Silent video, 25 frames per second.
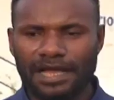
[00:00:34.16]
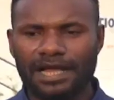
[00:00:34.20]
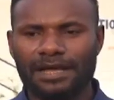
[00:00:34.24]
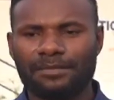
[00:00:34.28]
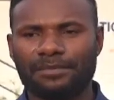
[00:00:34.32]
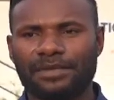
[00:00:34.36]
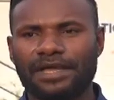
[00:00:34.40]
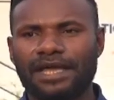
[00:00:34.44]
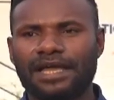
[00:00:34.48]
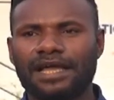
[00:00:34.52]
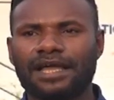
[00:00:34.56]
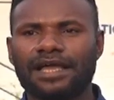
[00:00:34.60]

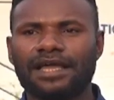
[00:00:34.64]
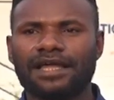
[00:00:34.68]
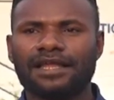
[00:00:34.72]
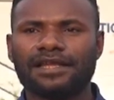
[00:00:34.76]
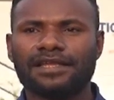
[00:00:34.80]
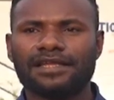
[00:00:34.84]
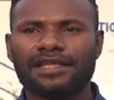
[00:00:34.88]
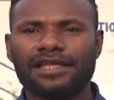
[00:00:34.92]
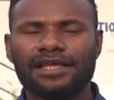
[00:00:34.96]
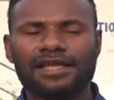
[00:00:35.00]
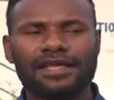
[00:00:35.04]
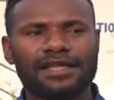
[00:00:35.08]
come back
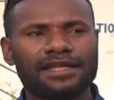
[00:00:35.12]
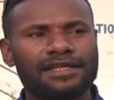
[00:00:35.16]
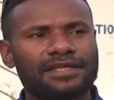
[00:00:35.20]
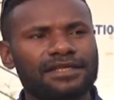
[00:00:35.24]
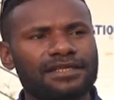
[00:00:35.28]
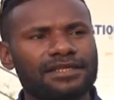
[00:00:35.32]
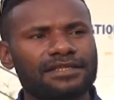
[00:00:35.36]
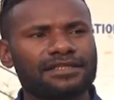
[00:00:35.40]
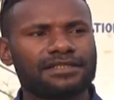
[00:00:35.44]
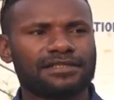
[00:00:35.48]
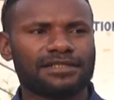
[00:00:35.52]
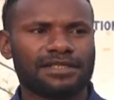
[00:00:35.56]
and
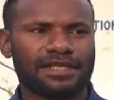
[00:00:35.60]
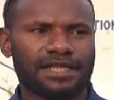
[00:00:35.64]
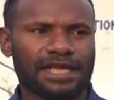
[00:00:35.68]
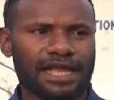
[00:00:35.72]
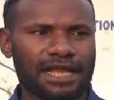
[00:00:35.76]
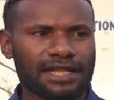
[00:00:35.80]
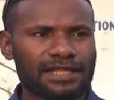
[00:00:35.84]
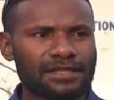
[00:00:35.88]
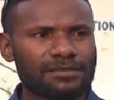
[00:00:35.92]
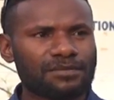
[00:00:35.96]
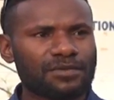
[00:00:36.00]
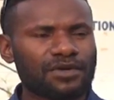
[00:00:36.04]
then you
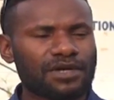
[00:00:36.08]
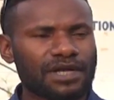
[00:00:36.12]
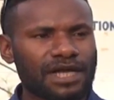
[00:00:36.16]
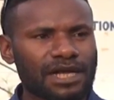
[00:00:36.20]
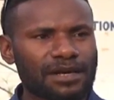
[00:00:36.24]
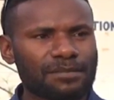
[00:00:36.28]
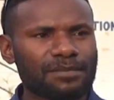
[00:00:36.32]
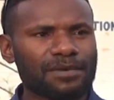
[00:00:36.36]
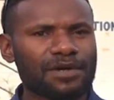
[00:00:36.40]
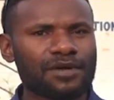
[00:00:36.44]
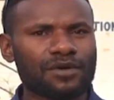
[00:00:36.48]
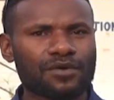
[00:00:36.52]
got him all
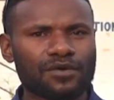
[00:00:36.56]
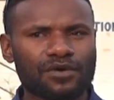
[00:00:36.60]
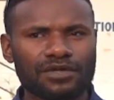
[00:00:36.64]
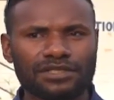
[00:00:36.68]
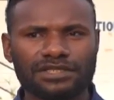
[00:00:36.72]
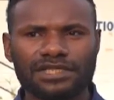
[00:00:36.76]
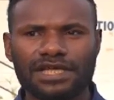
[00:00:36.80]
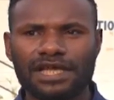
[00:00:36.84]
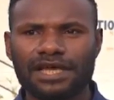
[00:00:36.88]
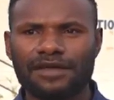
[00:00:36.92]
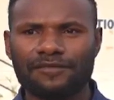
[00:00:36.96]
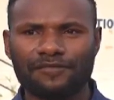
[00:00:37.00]
narap lo
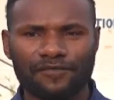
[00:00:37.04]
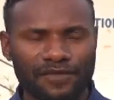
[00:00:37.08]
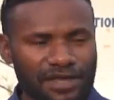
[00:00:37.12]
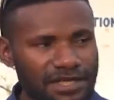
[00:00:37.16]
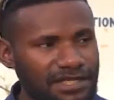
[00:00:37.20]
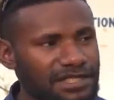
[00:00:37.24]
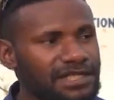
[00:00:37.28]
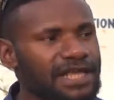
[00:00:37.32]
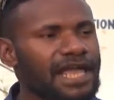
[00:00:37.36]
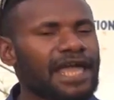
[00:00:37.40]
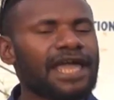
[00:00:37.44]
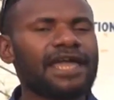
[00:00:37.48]

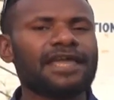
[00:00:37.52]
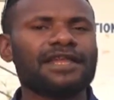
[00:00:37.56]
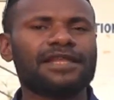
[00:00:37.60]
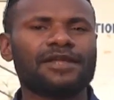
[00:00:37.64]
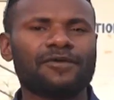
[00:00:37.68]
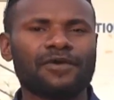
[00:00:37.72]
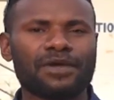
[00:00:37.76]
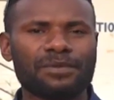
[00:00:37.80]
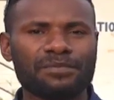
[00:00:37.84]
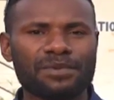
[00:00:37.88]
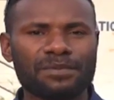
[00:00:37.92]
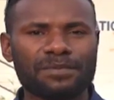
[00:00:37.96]
first
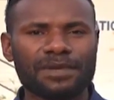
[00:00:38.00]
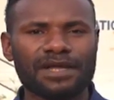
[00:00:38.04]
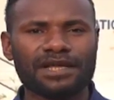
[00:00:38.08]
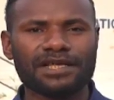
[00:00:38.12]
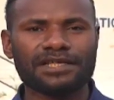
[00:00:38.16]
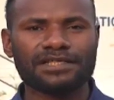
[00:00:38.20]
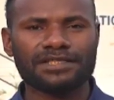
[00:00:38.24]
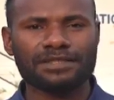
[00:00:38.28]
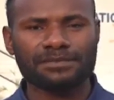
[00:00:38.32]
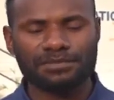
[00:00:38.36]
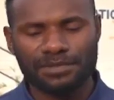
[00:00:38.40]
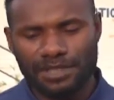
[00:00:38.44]
aid. Mibla
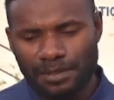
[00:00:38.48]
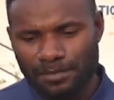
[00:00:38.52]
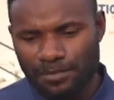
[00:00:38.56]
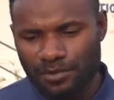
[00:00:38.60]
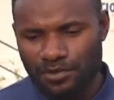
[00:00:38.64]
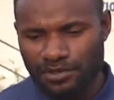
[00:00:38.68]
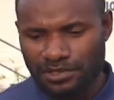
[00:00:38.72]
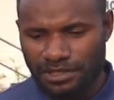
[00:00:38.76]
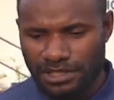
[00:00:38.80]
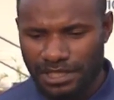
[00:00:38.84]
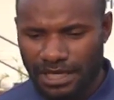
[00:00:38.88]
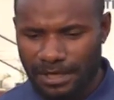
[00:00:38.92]
him
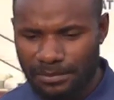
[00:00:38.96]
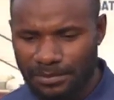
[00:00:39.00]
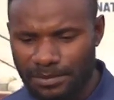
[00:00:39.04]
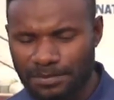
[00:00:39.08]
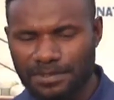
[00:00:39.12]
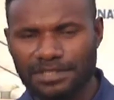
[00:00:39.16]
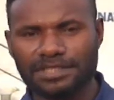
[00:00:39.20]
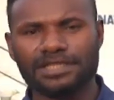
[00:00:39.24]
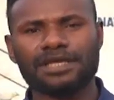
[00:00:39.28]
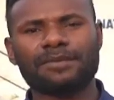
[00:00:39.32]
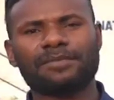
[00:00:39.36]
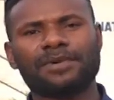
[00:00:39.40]
suppose. Uh,
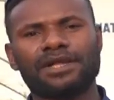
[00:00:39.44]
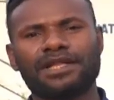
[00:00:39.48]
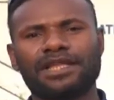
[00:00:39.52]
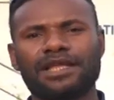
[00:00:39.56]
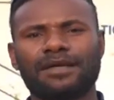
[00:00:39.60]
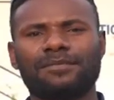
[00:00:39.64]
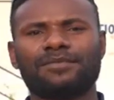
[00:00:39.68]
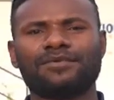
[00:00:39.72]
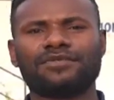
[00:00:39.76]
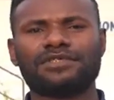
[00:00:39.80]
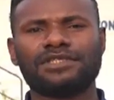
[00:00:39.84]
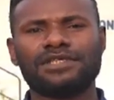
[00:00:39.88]
mibla stop on
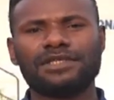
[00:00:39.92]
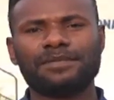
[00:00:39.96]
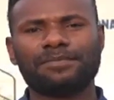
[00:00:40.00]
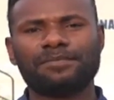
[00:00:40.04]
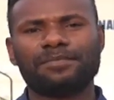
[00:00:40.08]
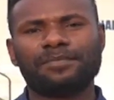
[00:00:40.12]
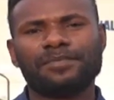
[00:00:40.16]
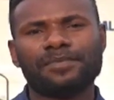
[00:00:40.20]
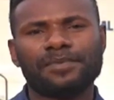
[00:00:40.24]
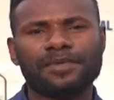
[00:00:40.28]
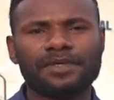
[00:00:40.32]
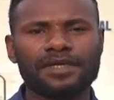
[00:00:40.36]
top lo
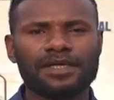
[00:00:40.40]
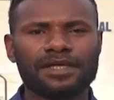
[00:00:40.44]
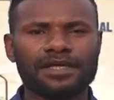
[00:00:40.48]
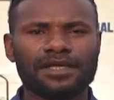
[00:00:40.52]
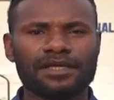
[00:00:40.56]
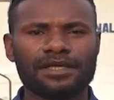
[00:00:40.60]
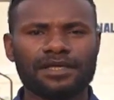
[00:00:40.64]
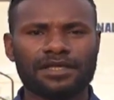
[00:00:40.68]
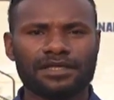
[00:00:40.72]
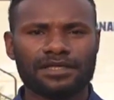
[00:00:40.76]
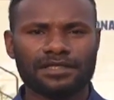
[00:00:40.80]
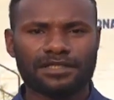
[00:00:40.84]
ship.
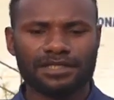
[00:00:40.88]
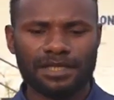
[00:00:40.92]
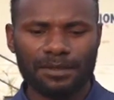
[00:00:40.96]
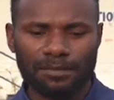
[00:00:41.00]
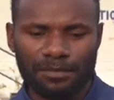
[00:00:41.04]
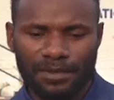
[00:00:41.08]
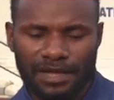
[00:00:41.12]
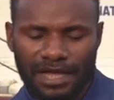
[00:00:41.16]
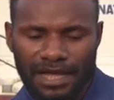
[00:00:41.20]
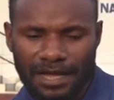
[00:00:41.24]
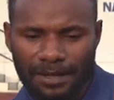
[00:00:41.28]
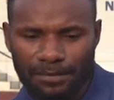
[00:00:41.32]

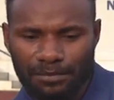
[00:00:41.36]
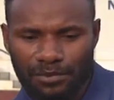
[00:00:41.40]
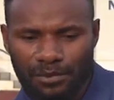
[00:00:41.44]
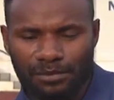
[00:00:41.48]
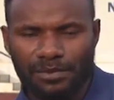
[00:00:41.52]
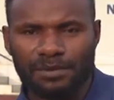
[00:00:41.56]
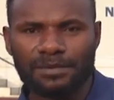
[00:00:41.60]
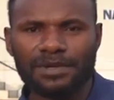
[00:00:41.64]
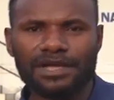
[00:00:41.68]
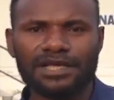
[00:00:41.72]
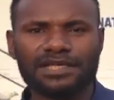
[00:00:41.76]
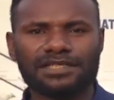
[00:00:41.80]
Two
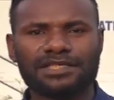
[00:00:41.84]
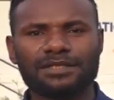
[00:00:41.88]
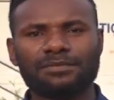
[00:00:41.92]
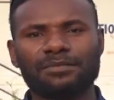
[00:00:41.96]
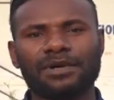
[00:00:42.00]
females